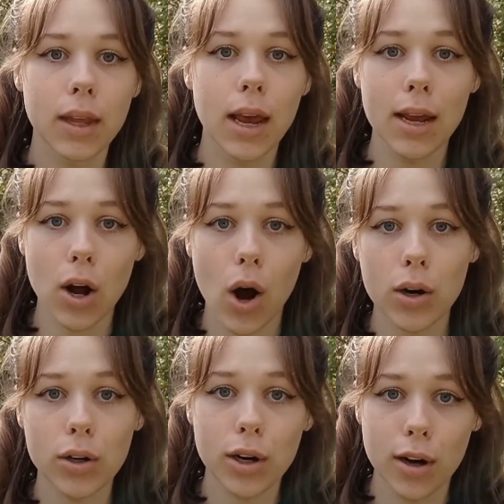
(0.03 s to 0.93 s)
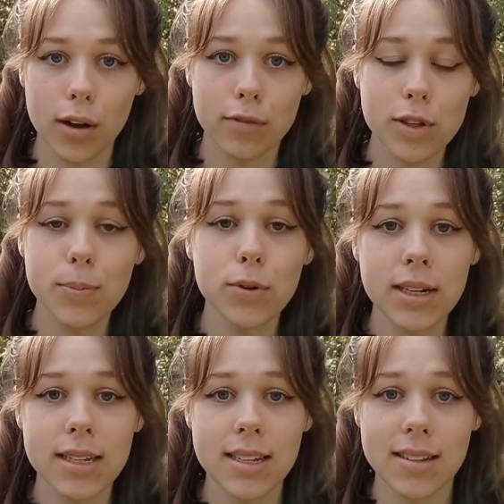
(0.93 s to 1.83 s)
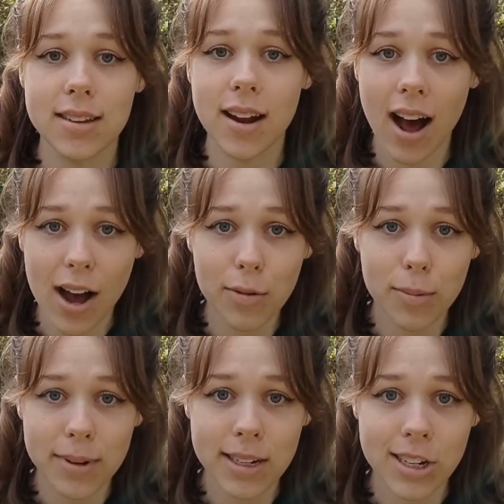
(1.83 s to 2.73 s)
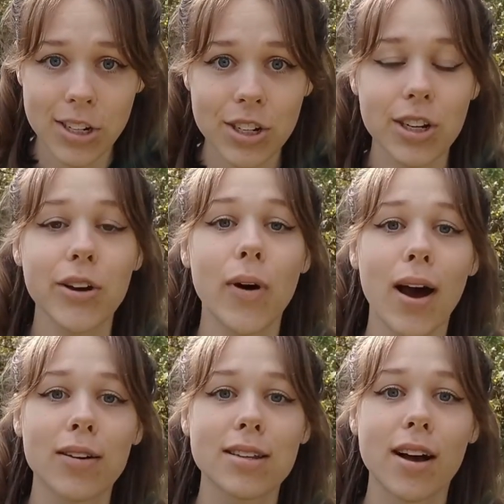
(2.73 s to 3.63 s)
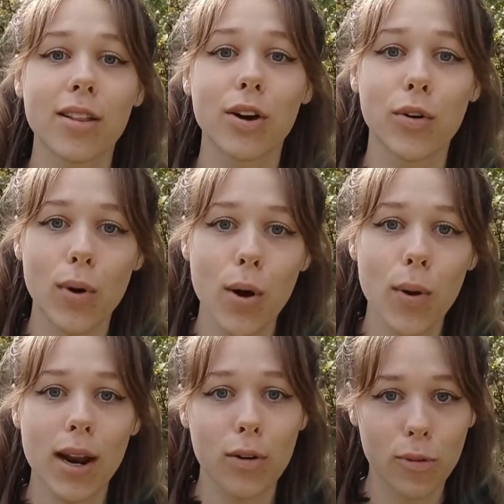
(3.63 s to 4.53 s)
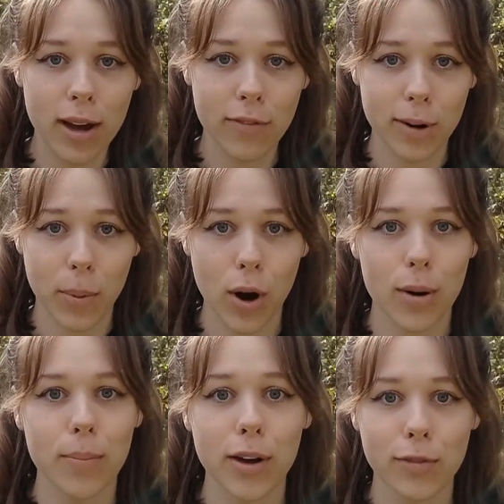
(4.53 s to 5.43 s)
In honor of spooky season, I will be teaching you how to tell a crow and a raven apart by